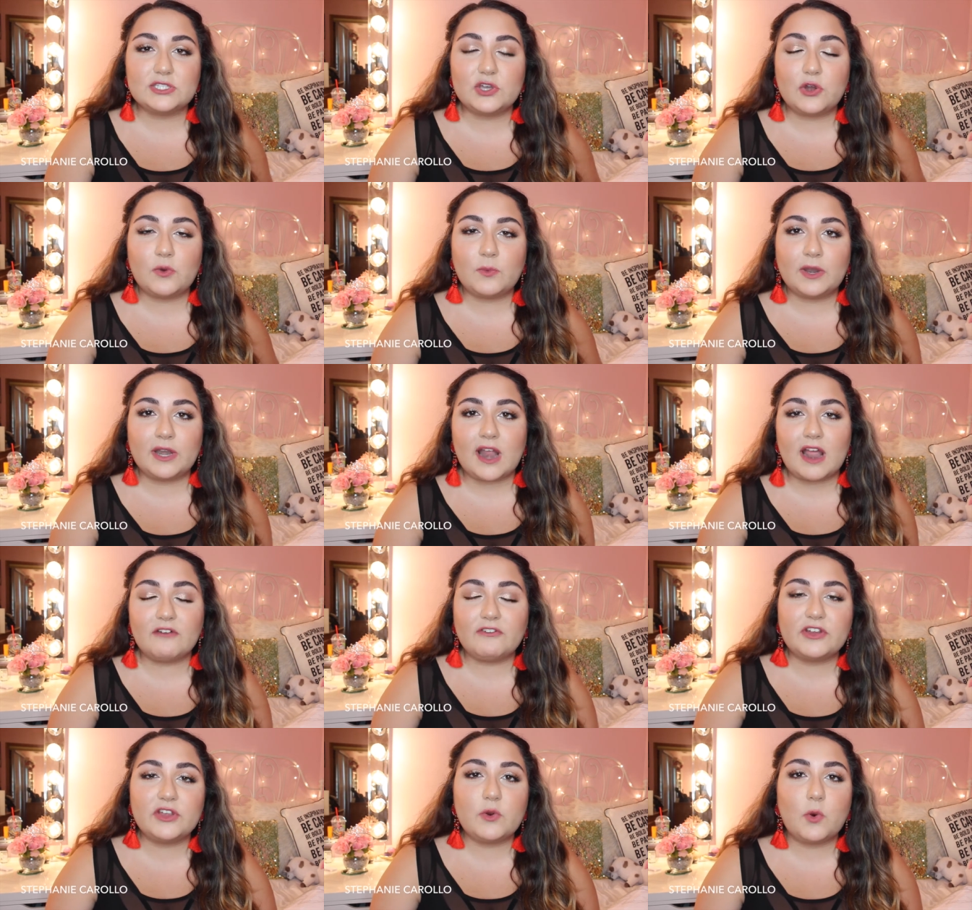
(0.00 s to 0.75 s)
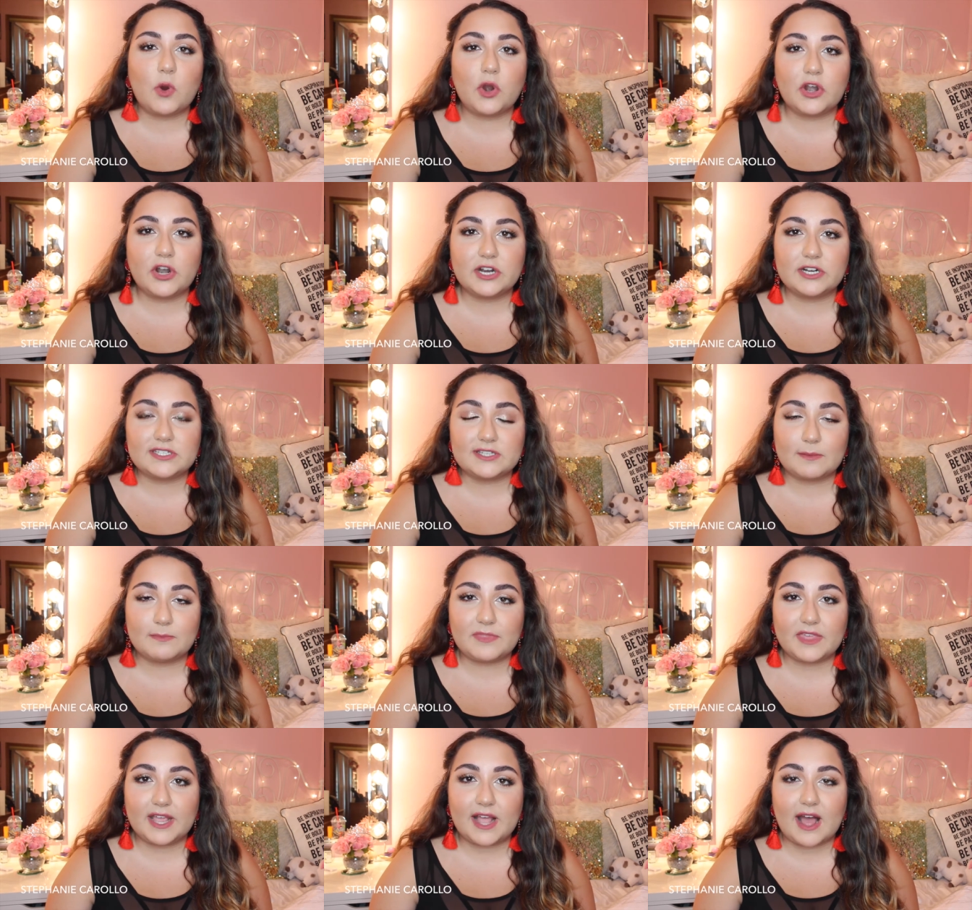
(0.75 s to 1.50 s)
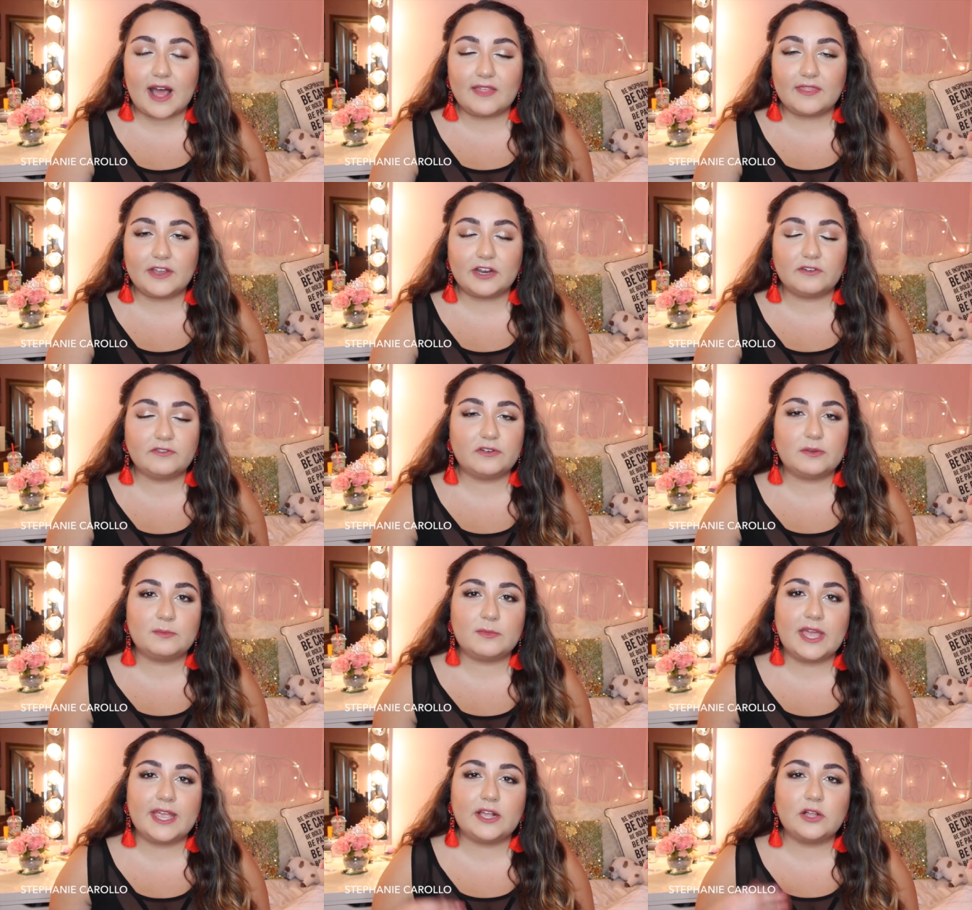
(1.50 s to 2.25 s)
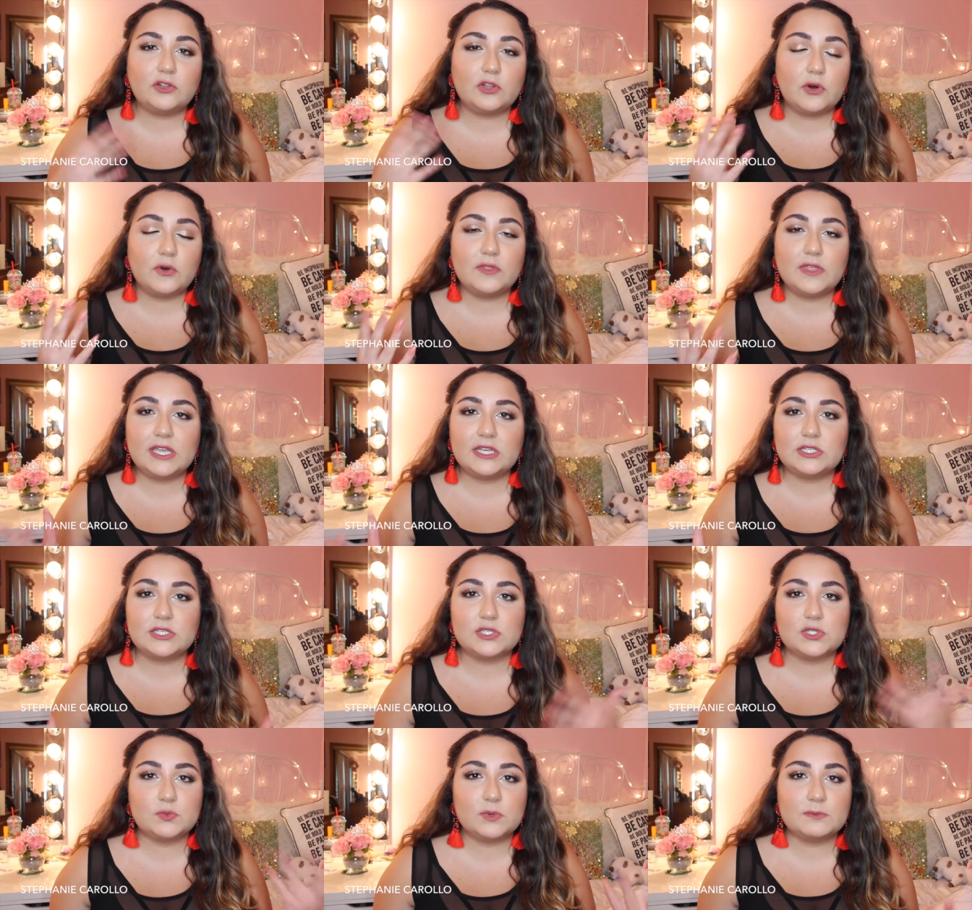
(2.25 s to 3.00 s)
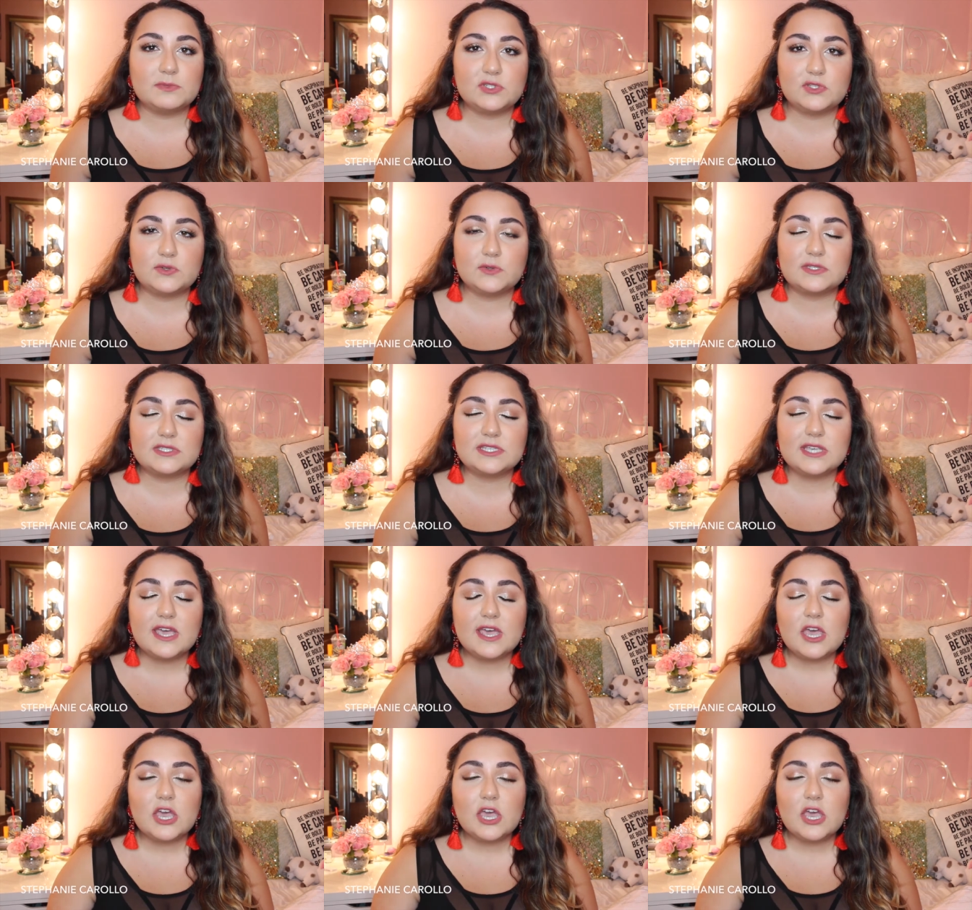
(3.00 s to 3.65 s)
so whenever you order something on there from like clothing to swimsuits,